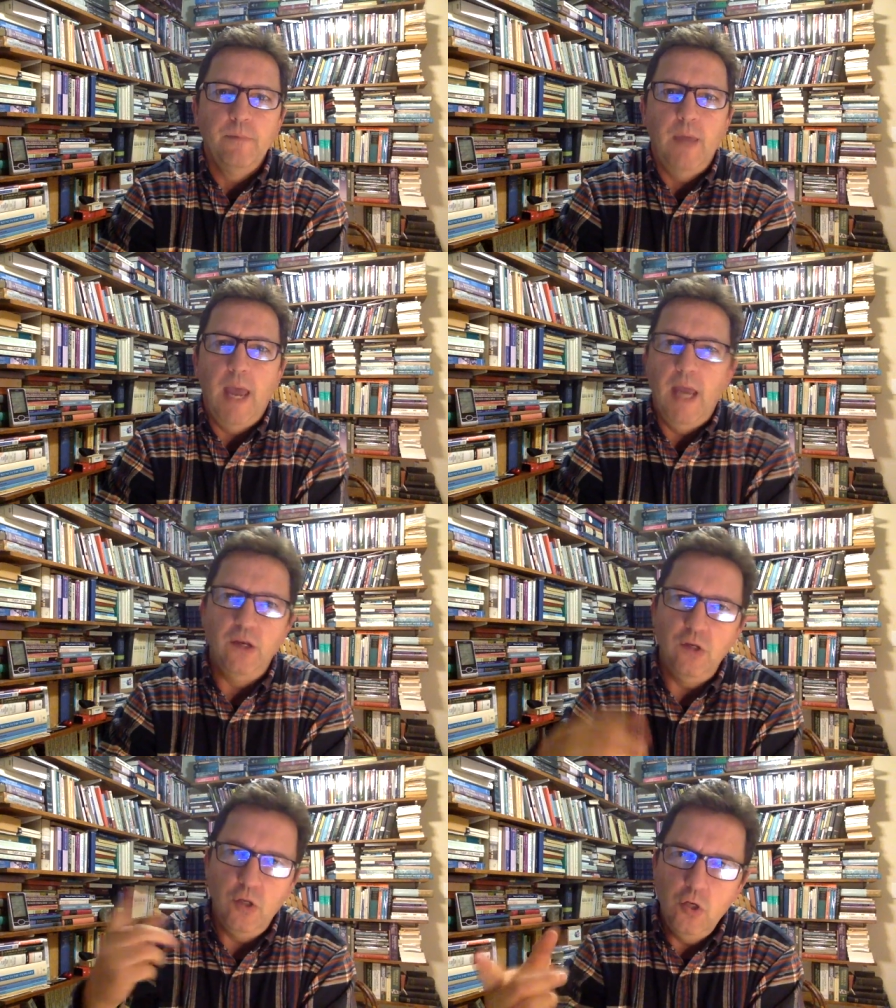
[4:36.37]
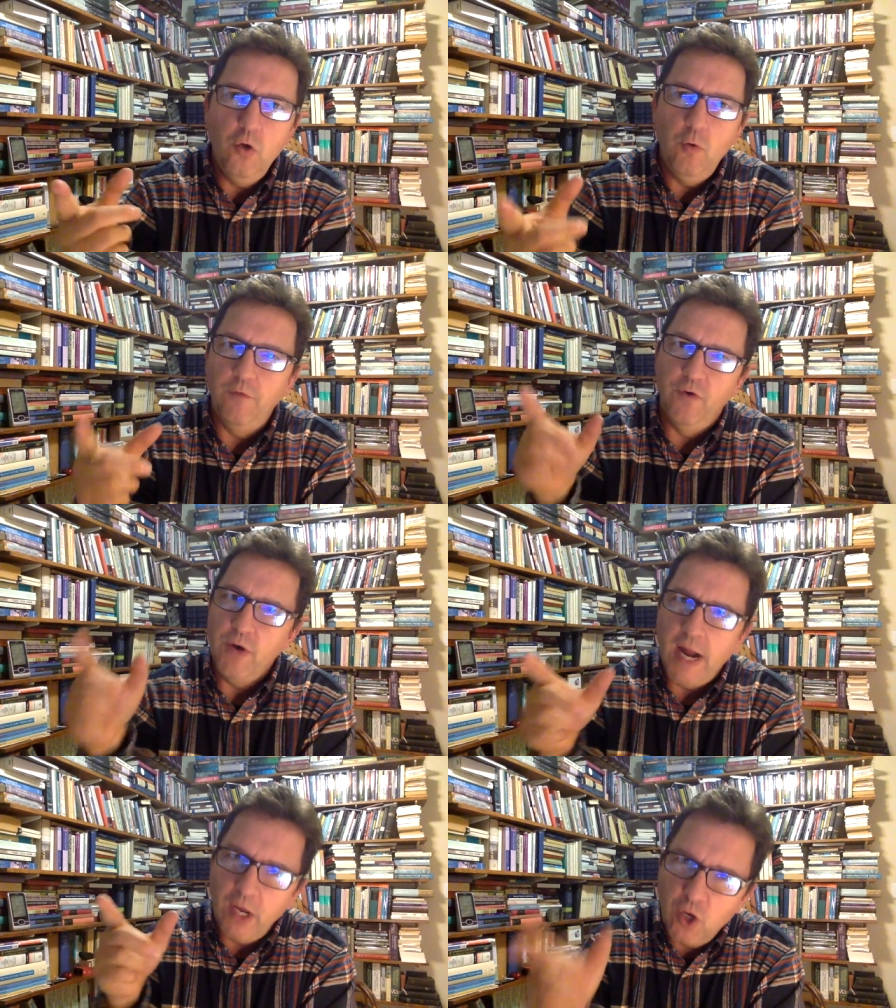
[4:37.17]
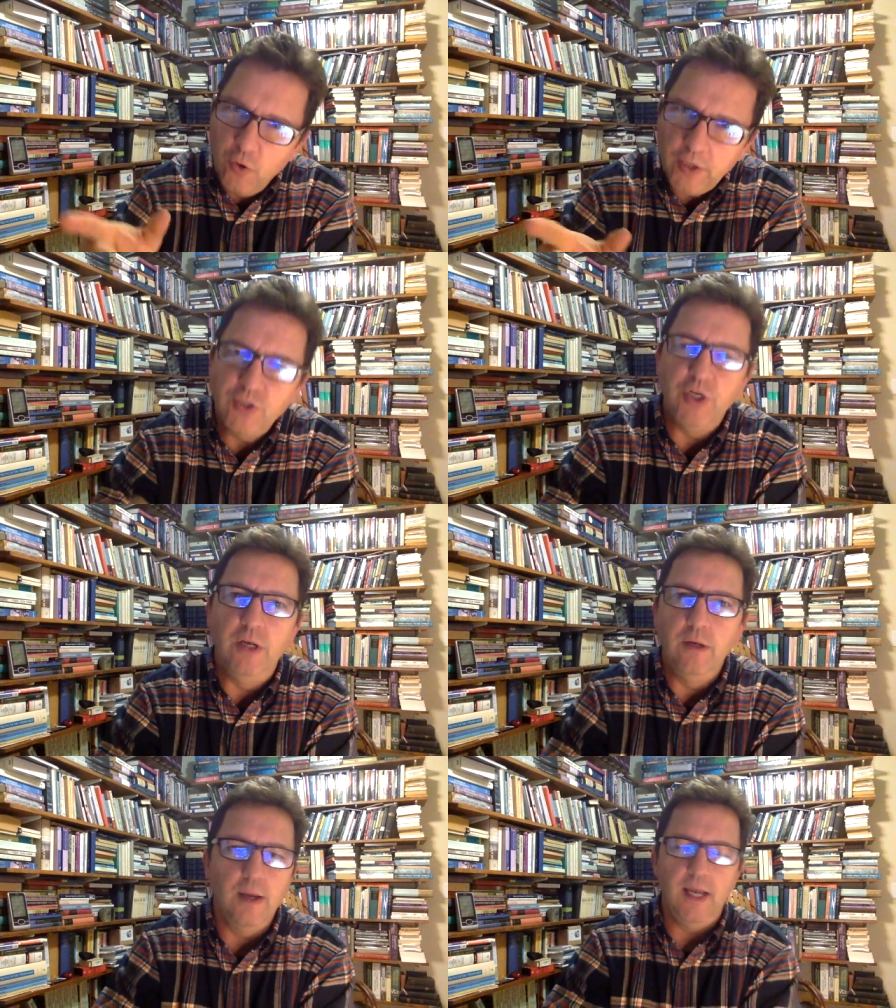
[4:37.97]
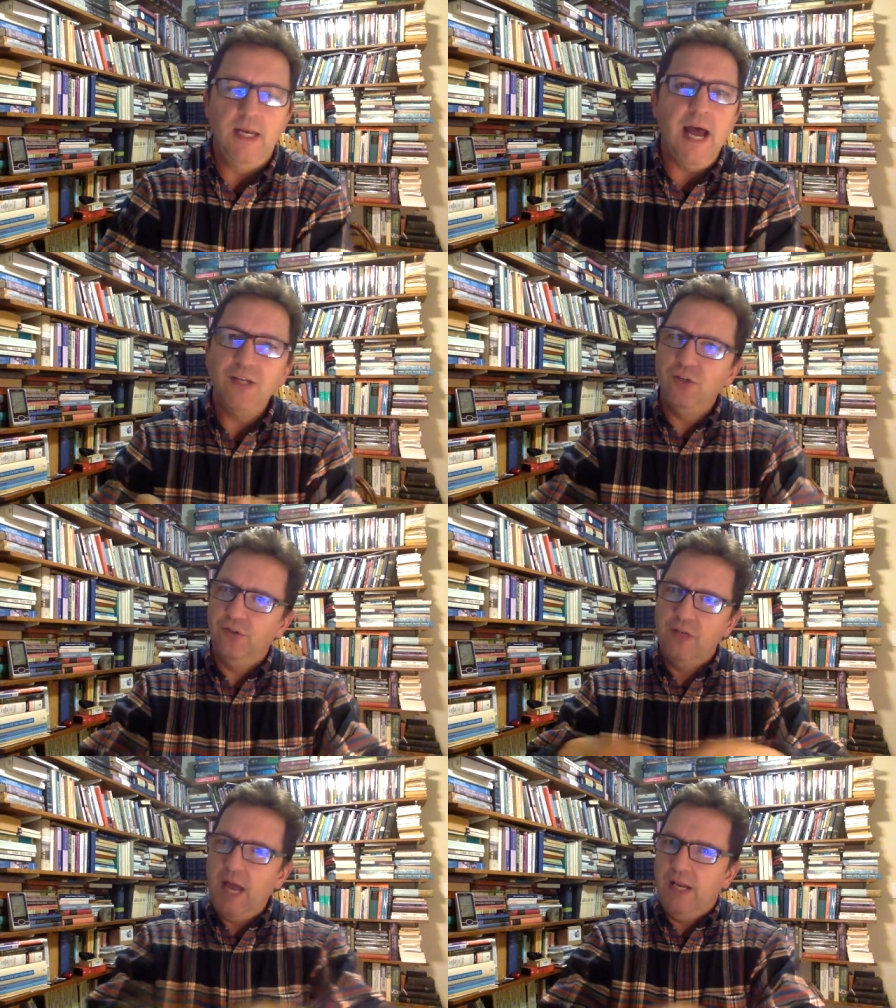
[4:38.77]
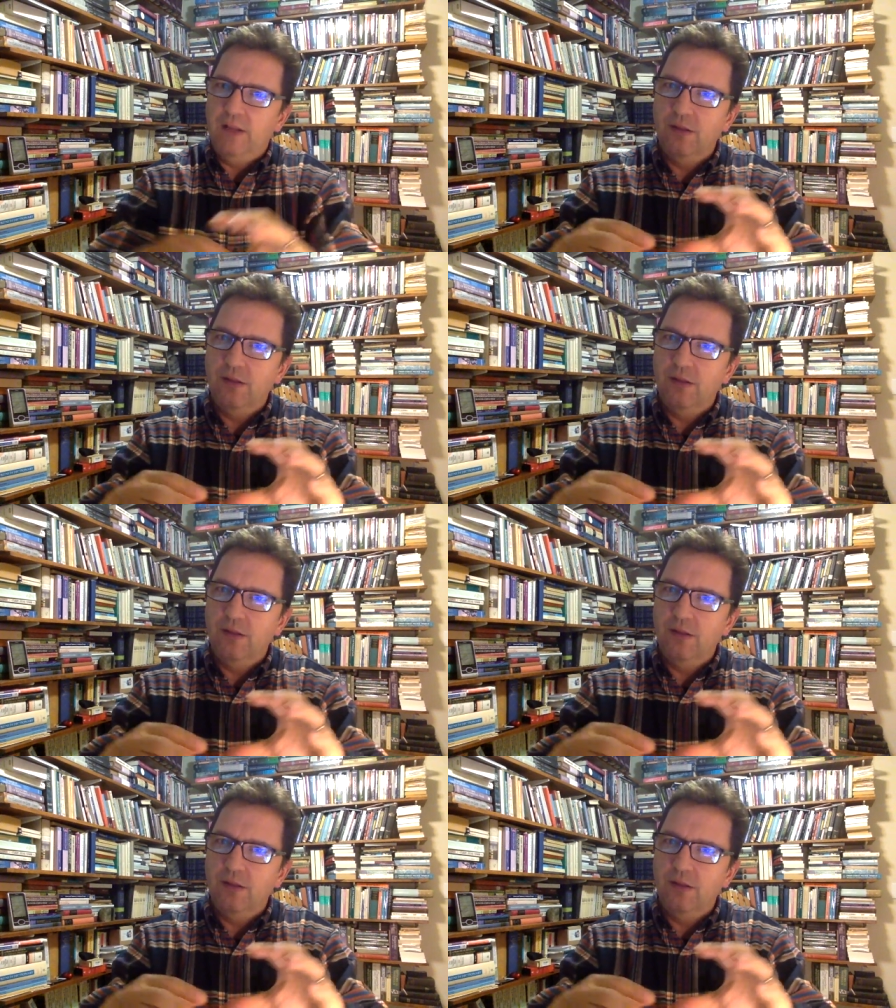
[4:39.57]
And you, if you're not a Christian, again, not just not a